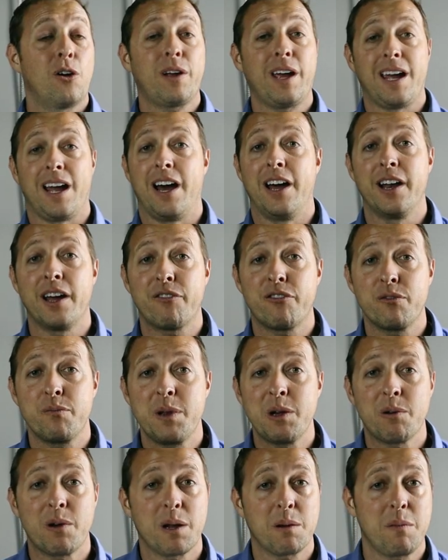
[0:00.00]
Okay, enough of
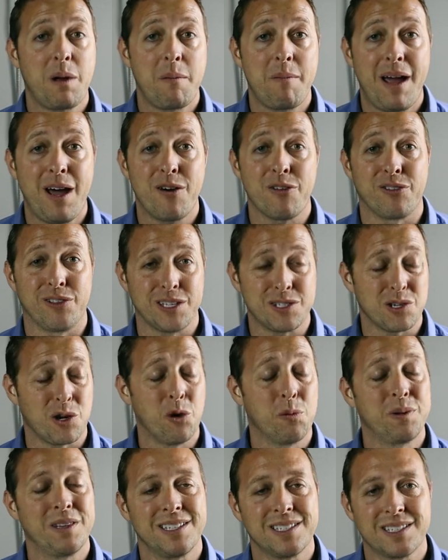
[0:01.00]
me running my mouth. Let's
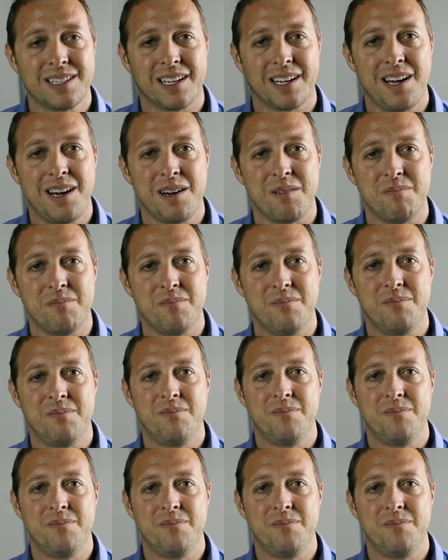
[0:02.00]
open this thing up.